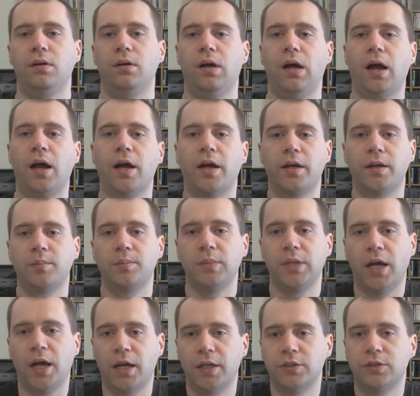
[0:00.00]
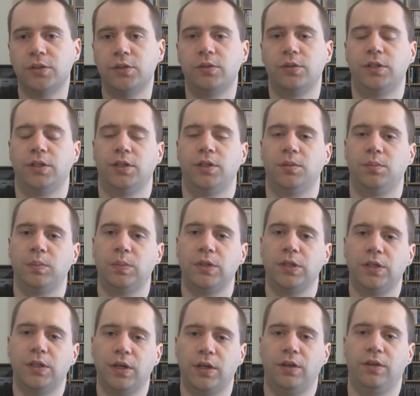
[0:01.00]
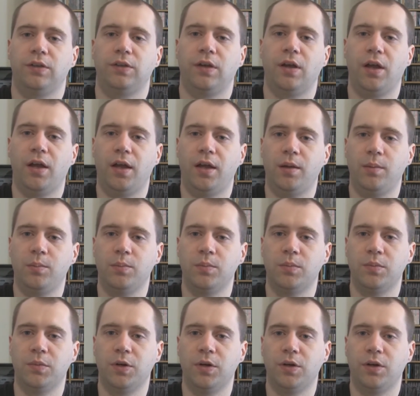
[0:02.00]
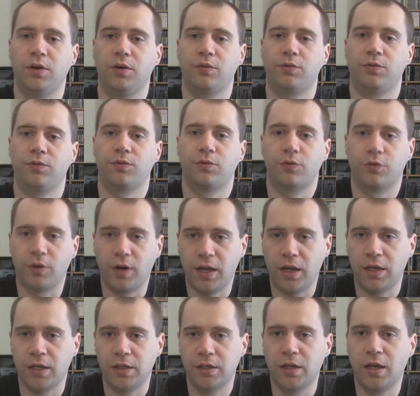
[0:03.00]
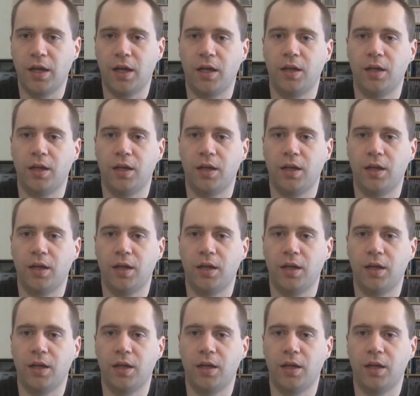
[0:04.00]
I'm not doing it because I'm afraid.